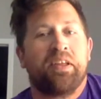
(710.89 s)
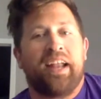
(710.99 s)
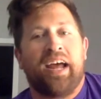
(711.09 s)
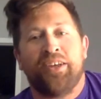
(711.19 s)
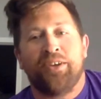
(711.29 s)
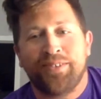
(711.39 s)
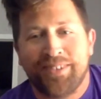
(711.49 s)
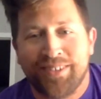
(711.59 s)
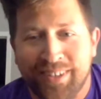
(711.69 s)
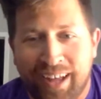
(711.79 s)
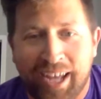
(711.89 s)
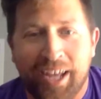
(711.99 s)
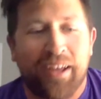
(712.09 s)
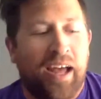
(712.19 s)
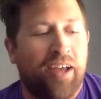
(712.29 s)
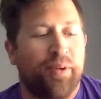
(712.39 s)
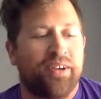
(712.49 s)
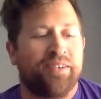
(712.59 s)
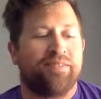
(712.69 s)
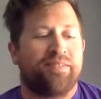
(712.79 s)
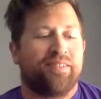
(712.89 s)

I use. I've been